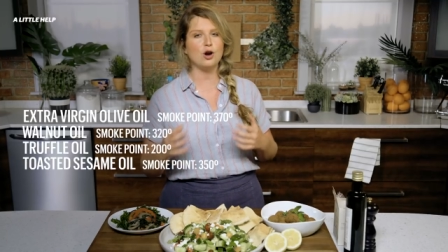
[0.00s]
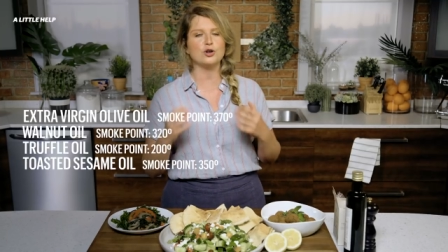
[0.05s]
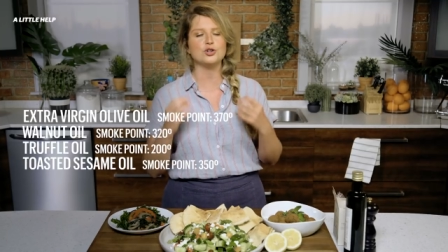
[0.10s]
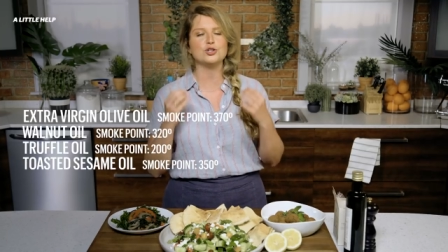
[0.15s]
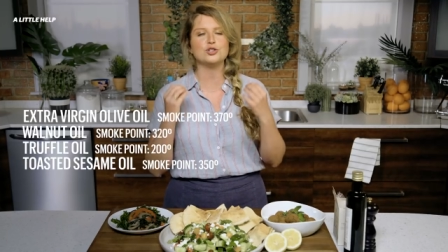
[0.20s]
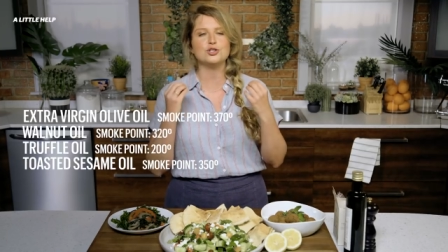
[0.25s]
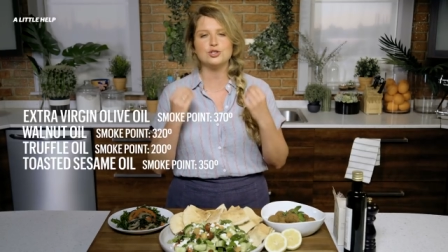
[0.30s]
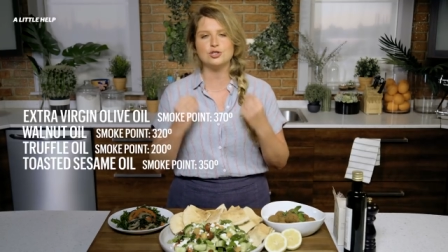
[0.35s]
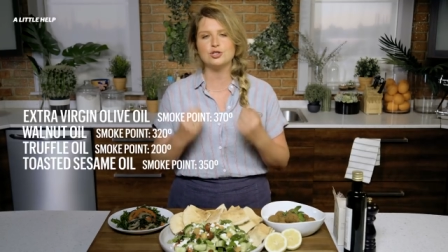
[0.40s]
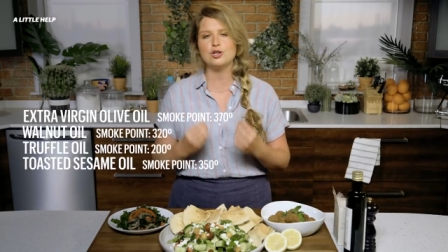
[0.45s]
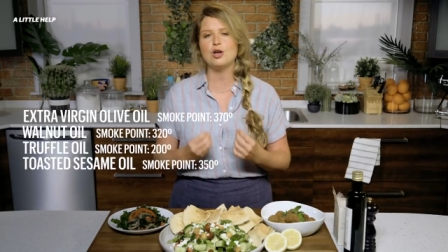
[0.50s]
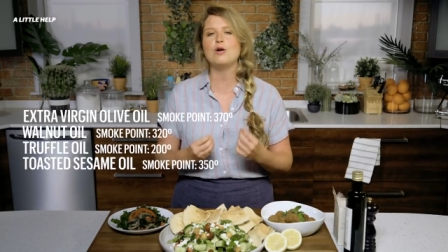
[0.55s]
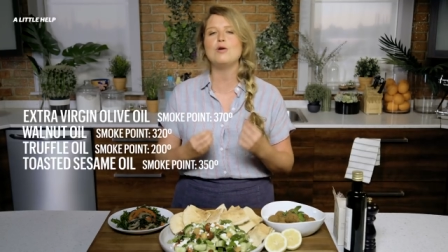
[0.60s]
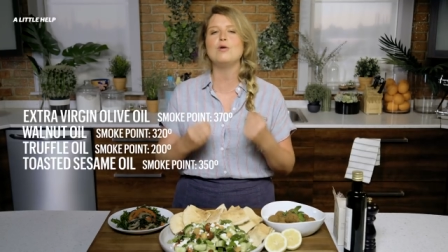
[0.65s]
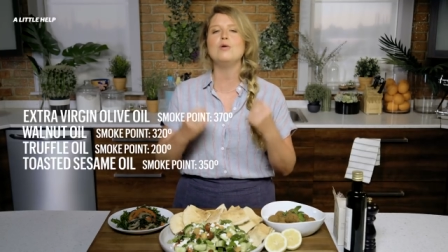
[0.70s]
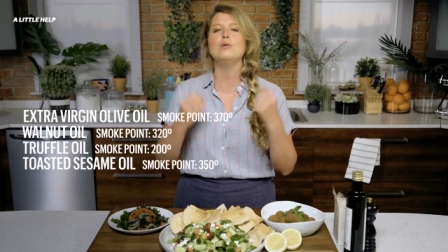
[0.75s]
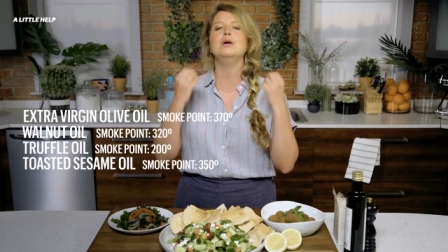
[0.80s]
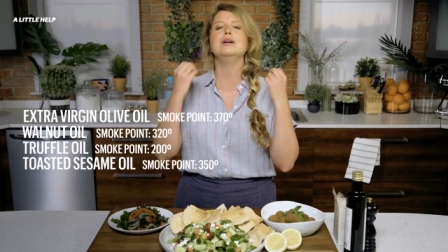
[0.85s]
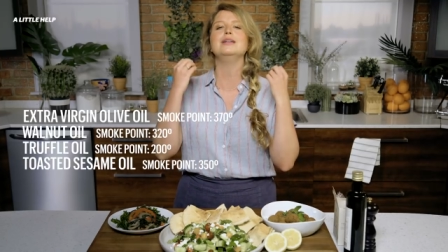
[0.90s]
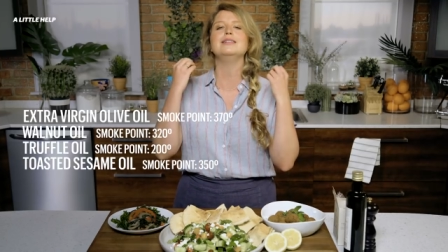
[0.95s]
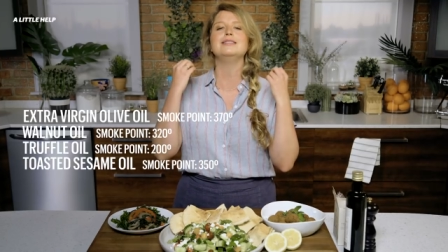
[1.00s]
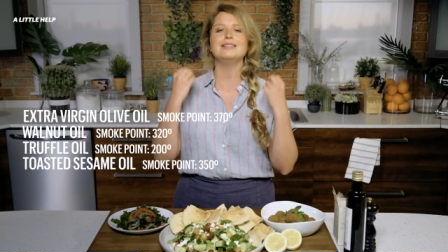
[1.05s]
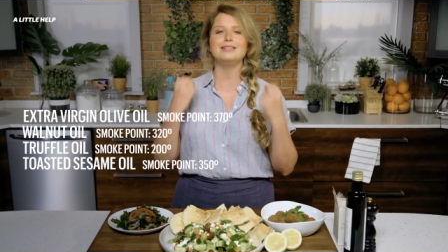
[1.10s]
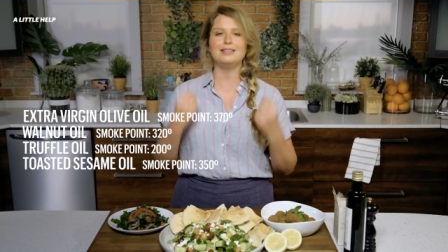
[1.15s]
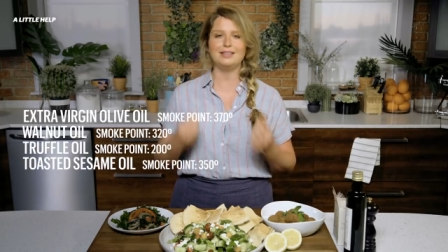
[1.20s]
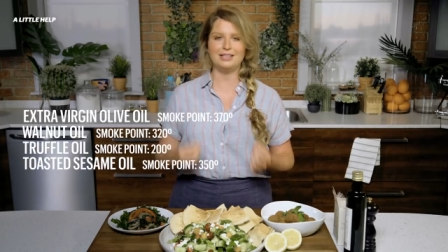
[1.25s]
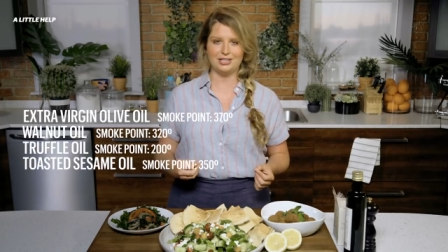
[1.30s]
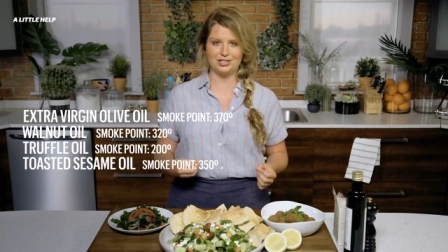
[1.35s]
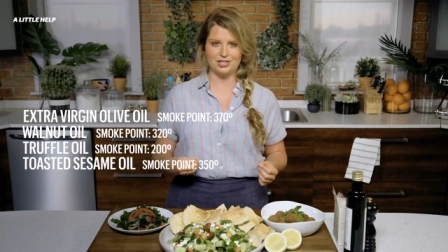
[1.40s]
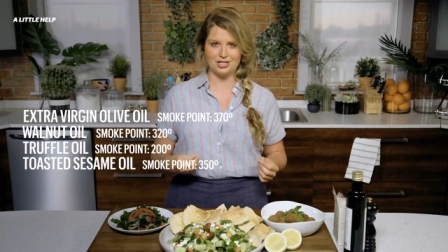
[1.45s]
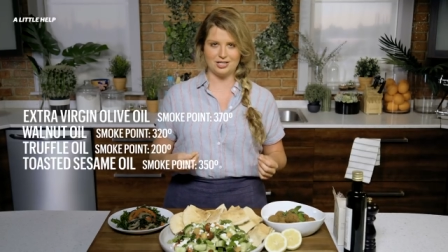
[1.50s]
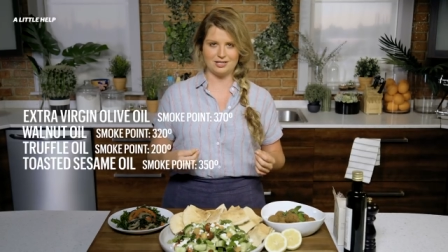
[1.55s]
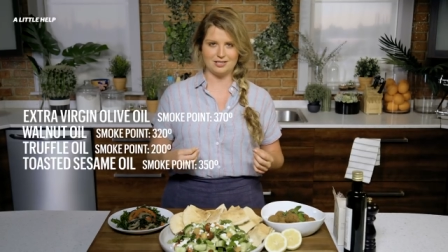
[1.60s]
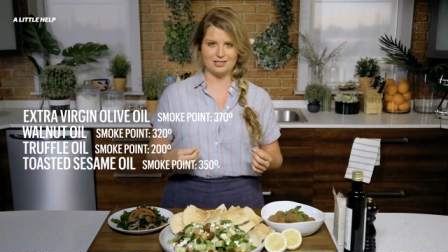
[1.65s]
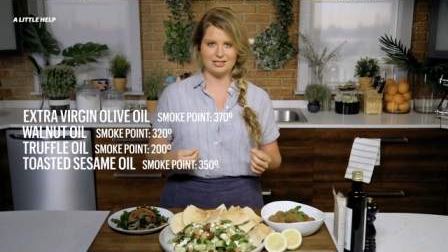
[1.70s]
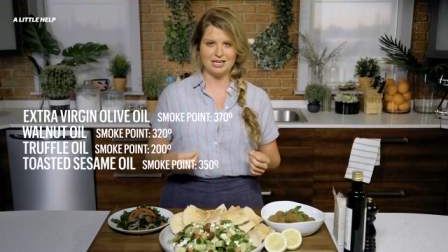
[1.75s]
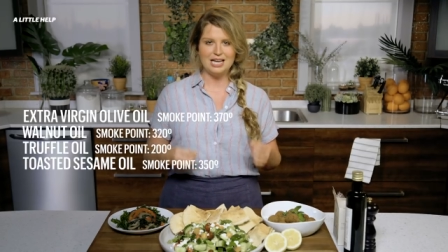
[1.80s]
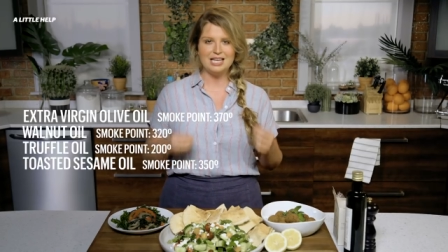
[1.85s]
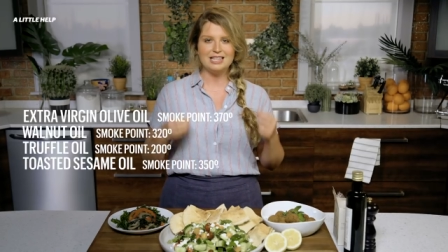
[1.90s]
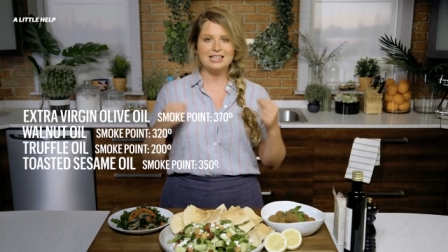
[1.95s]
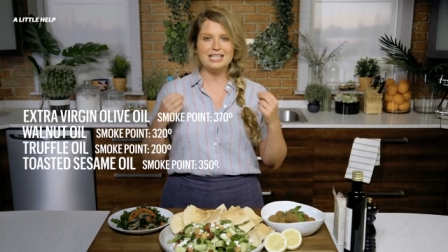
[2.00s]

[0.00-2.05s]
are so delicious.